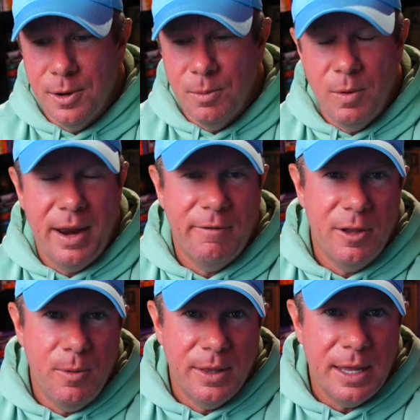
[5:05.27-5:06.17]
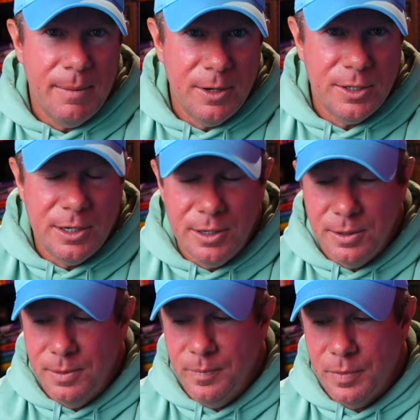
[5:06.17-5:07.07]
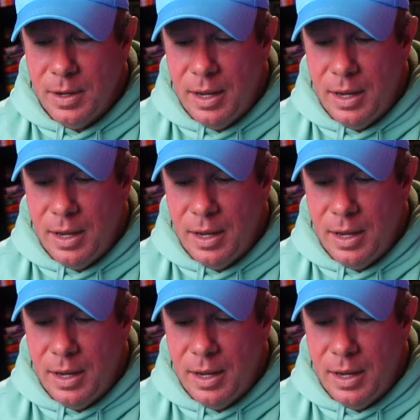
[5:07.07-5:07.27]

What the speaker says: or whatever you want the image to do.